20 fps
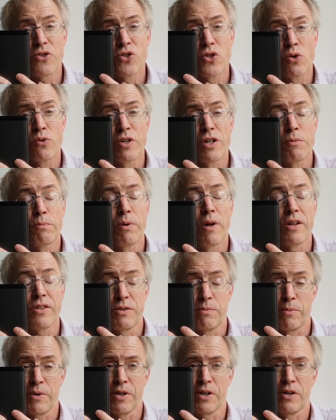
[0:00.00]
storage plus
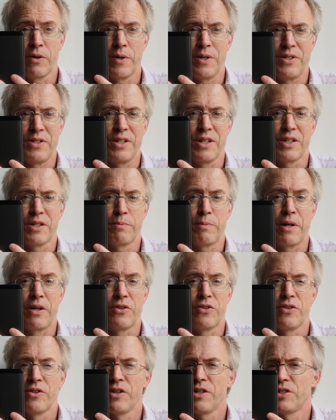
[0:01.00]
micro SD
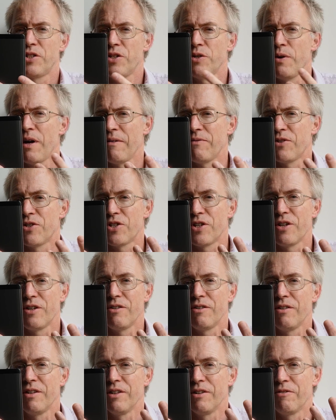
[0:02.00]
expansion, they do have to
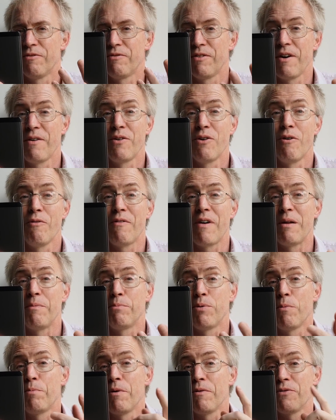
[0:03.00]
turn the phone off and
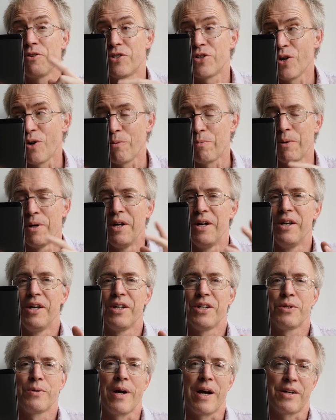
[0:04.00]
pop off the top
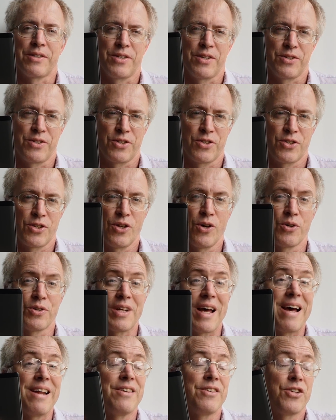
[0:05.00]
to access the
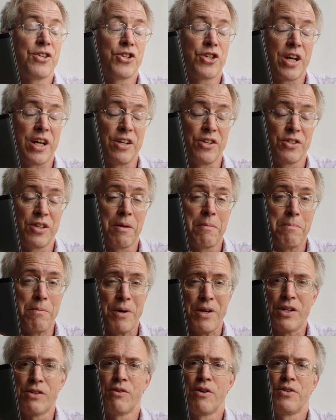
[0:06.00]
slot and to change the
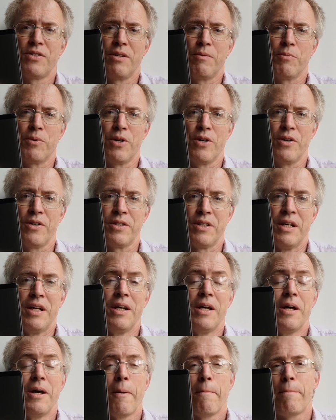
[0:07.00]
micro SIM card.
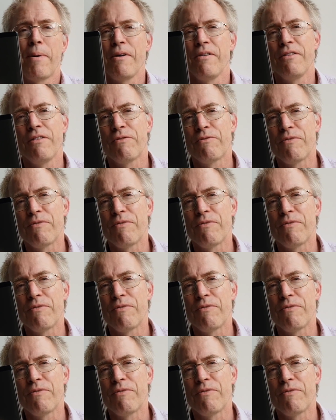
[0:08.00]
Both